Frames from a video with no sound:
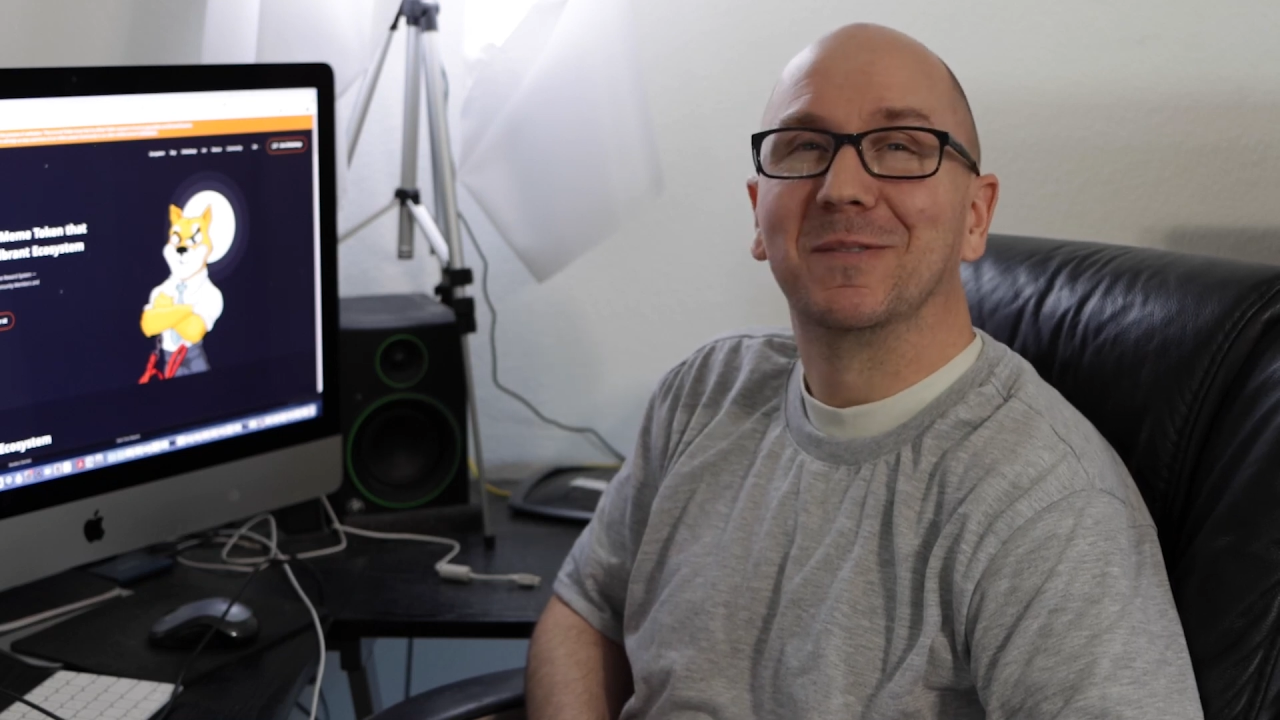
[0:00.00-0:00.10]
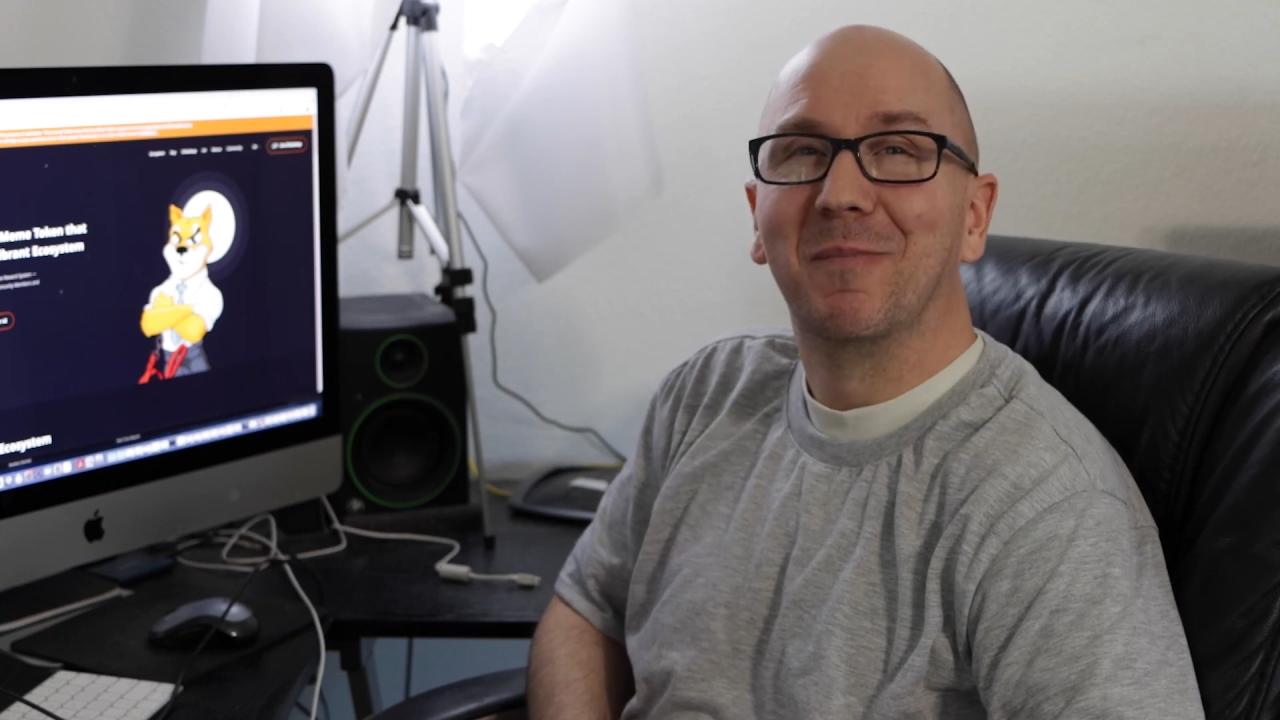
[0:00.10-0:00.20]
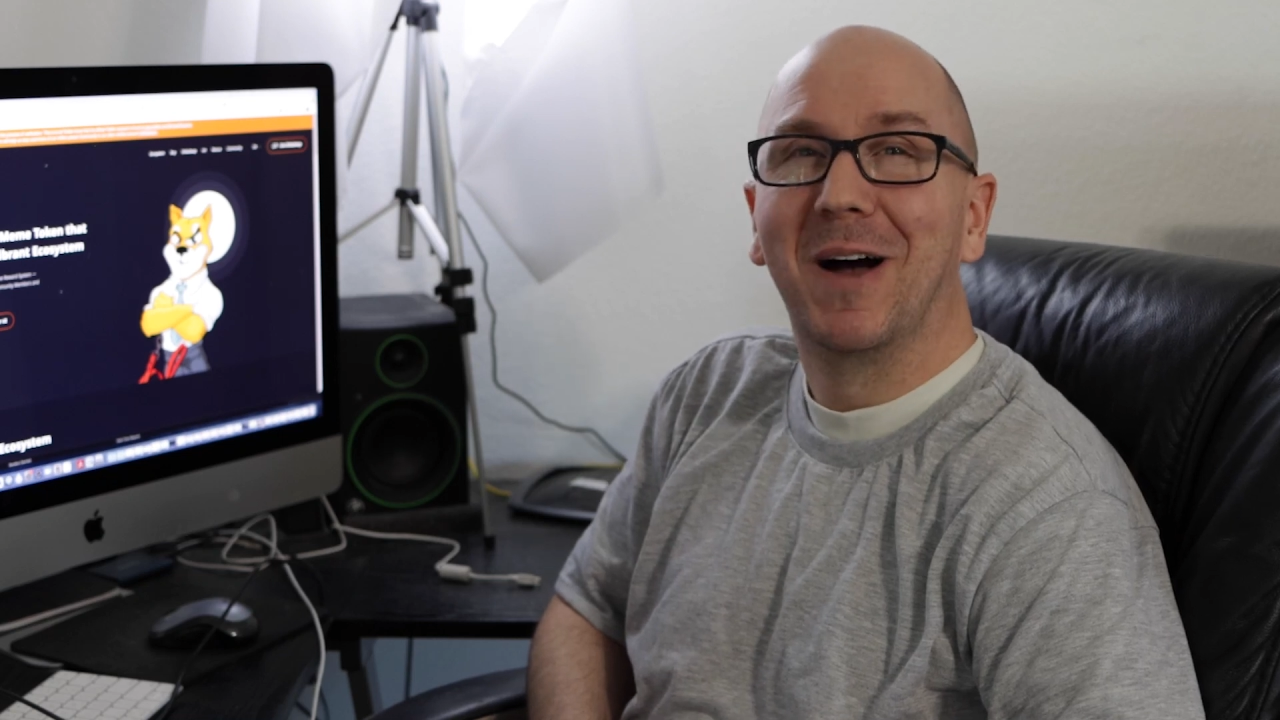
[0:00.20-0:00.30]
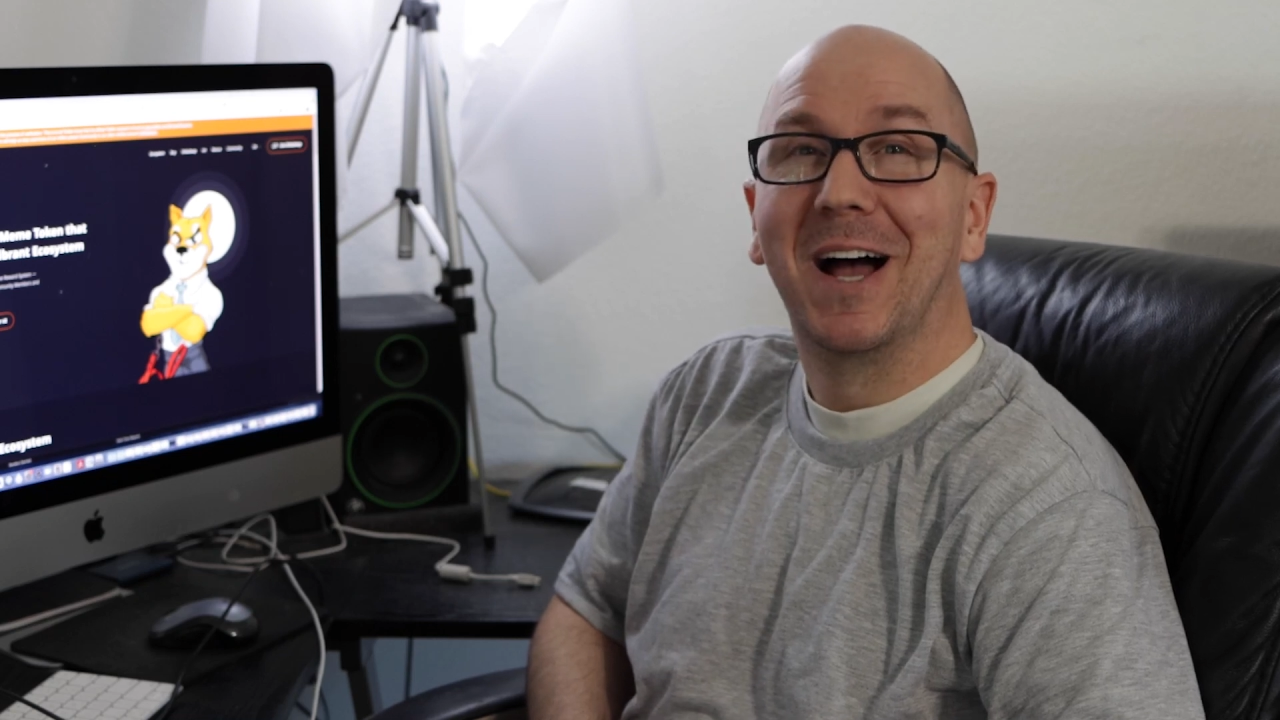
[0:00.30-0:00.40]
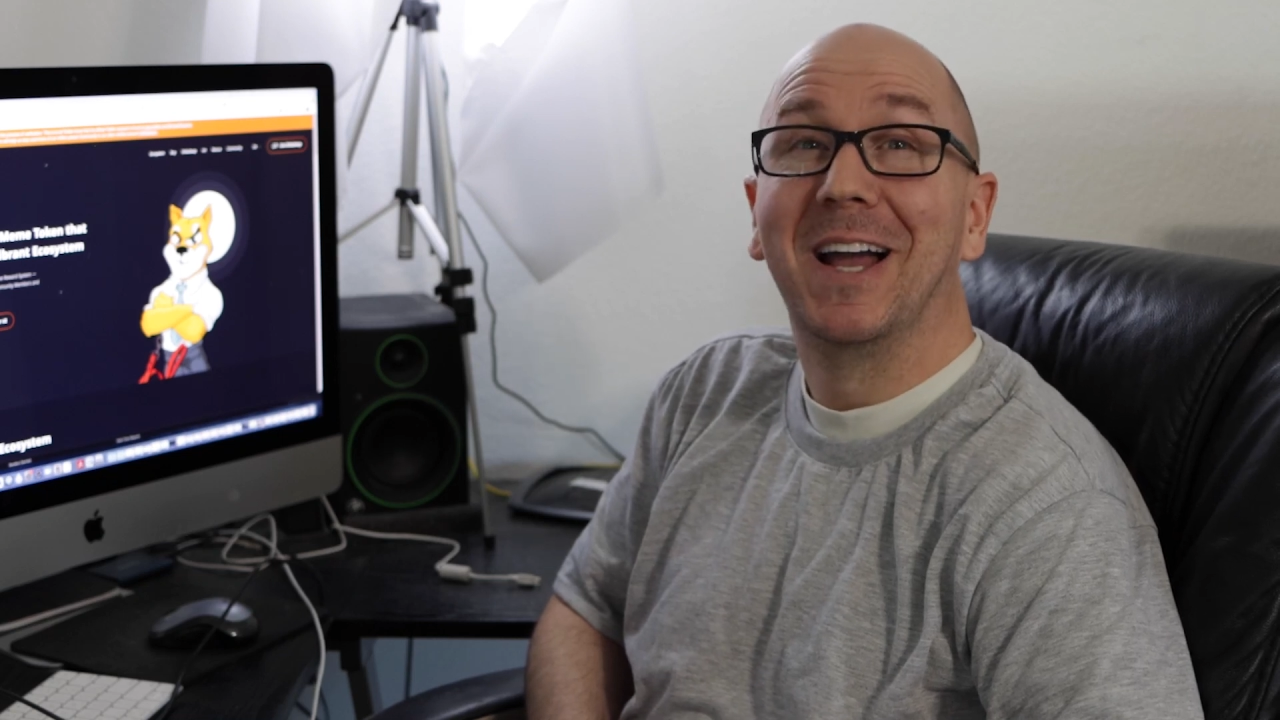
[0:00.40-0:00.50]

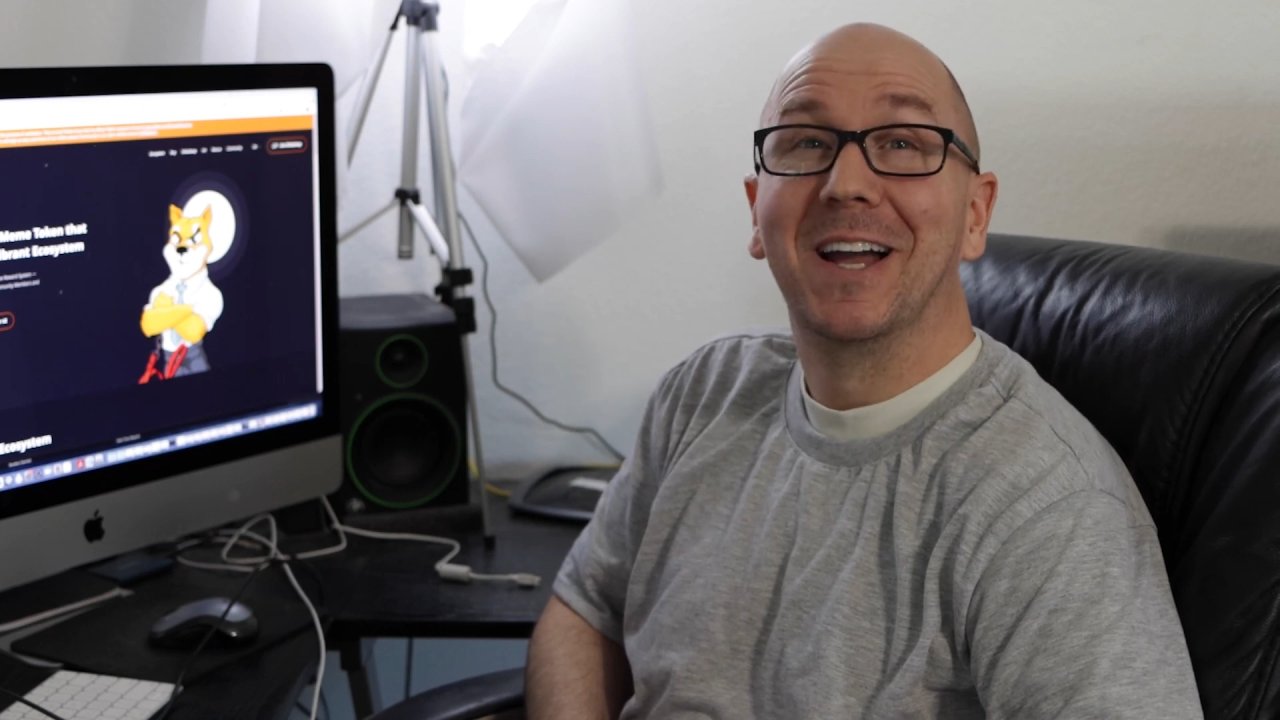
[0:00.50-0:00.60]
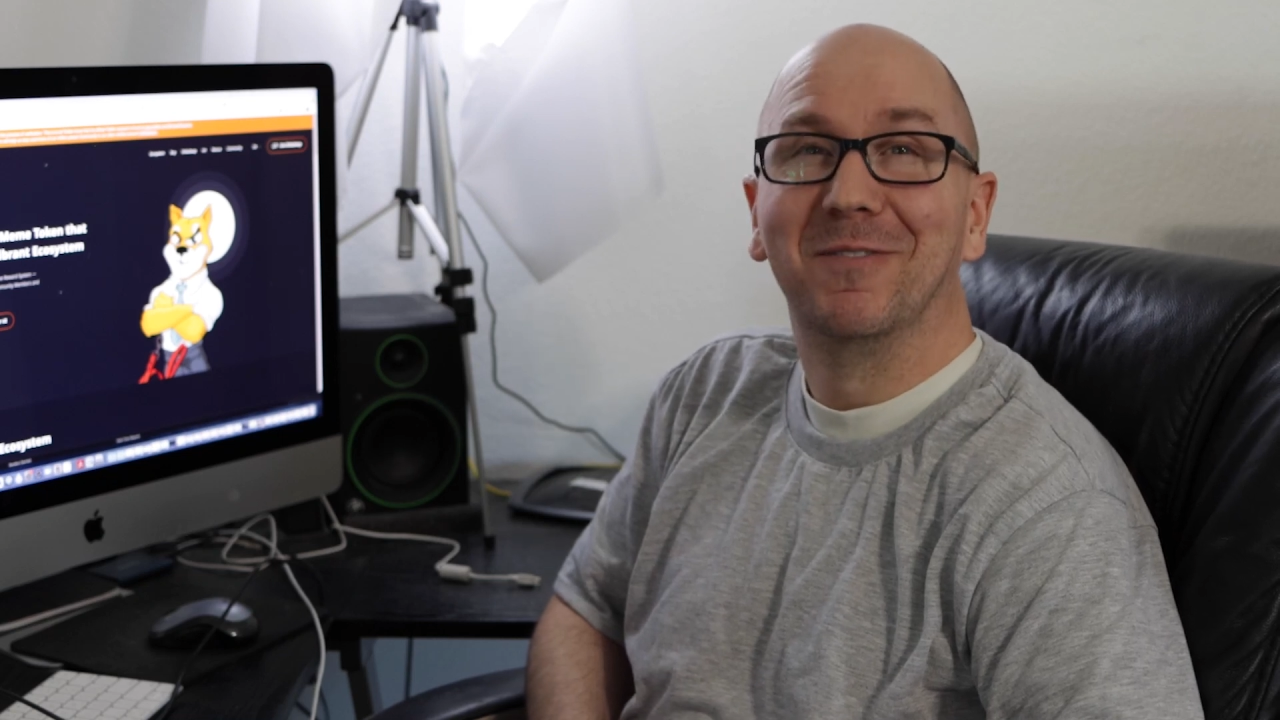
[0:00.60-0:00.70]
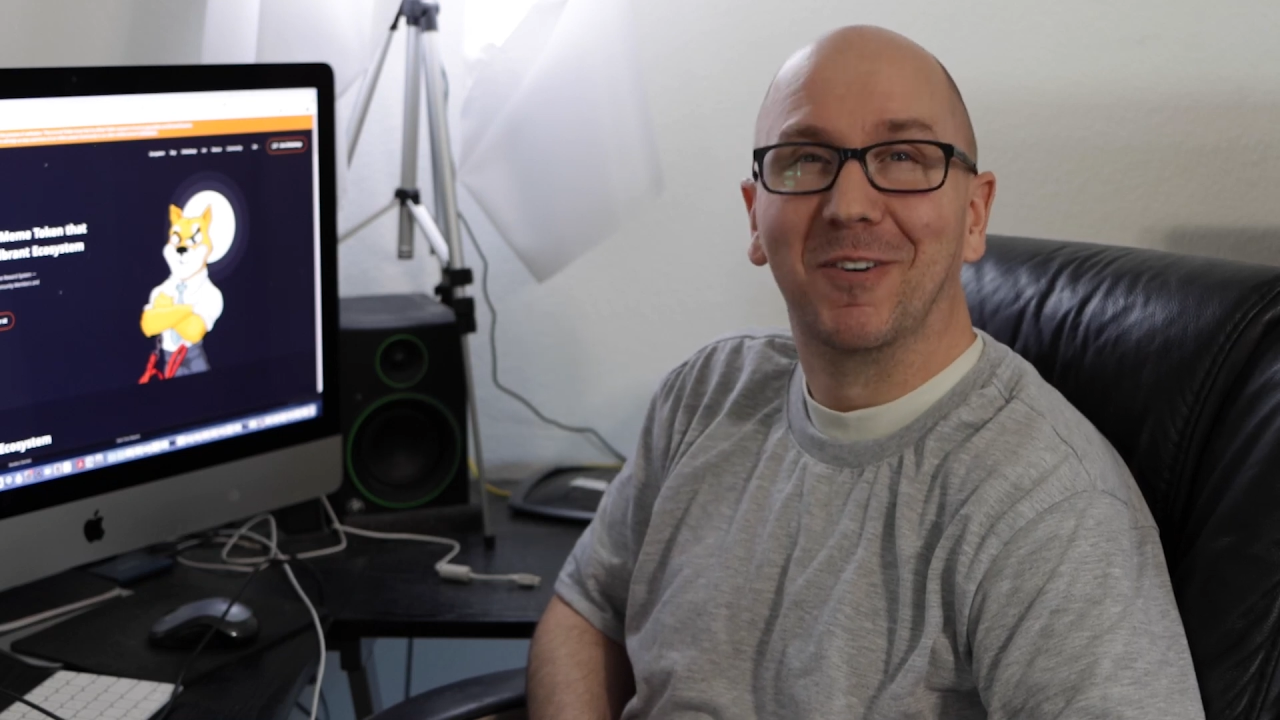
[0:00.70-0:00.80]
my